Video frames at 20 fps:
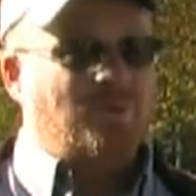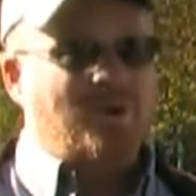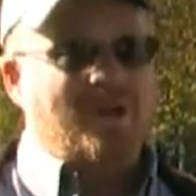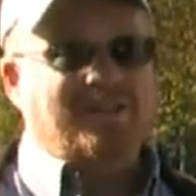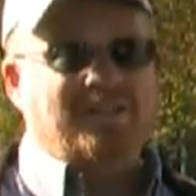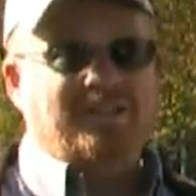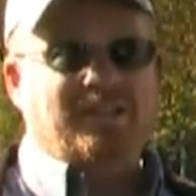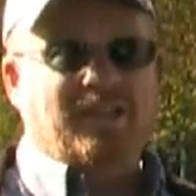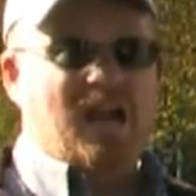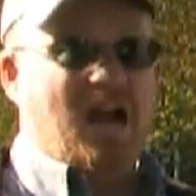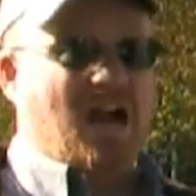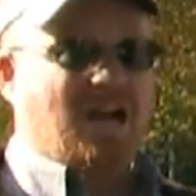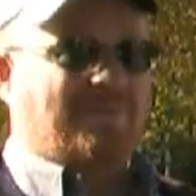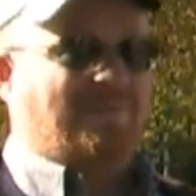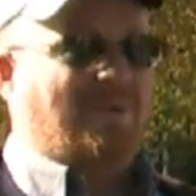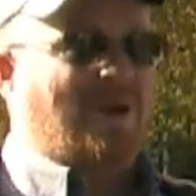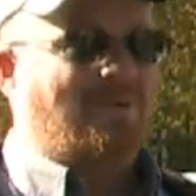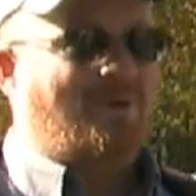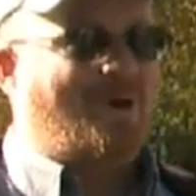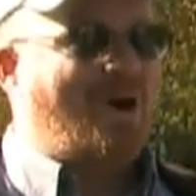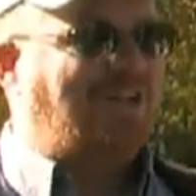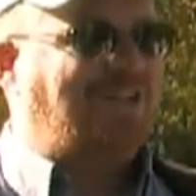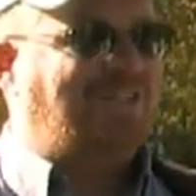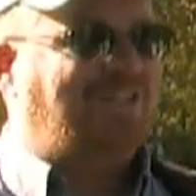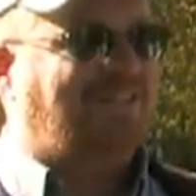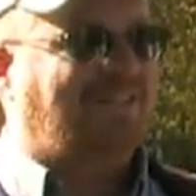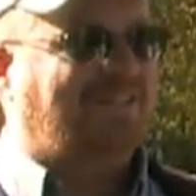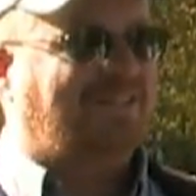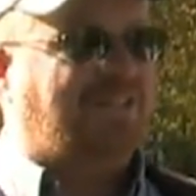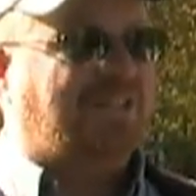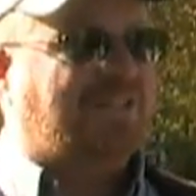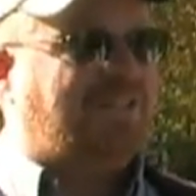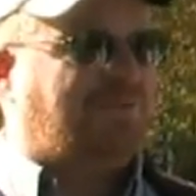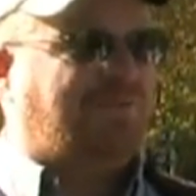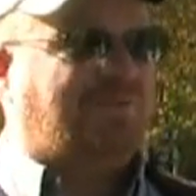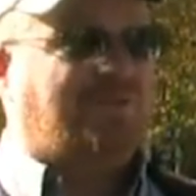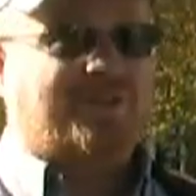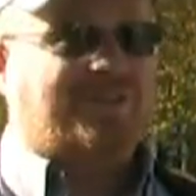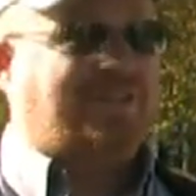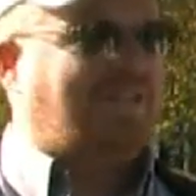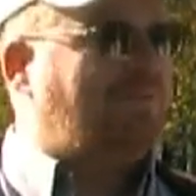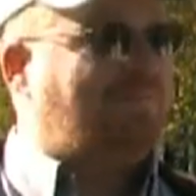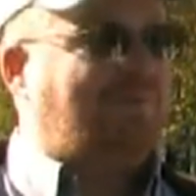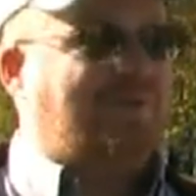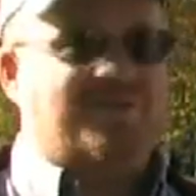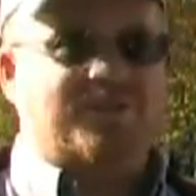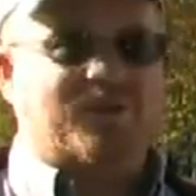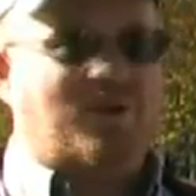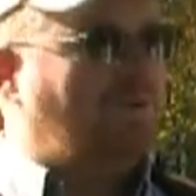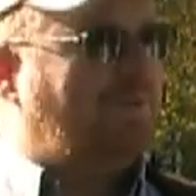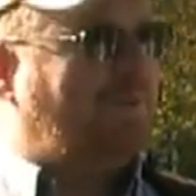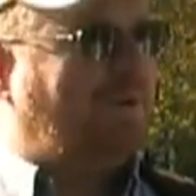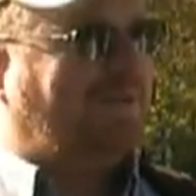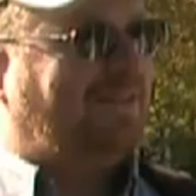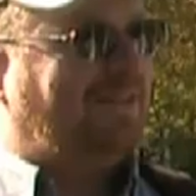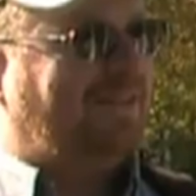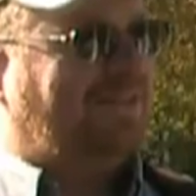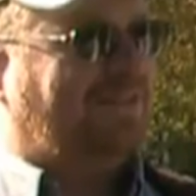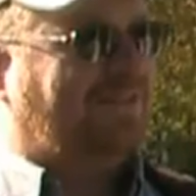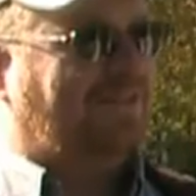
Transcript: When did they occupy Washington? Is this the first anybody's known about this?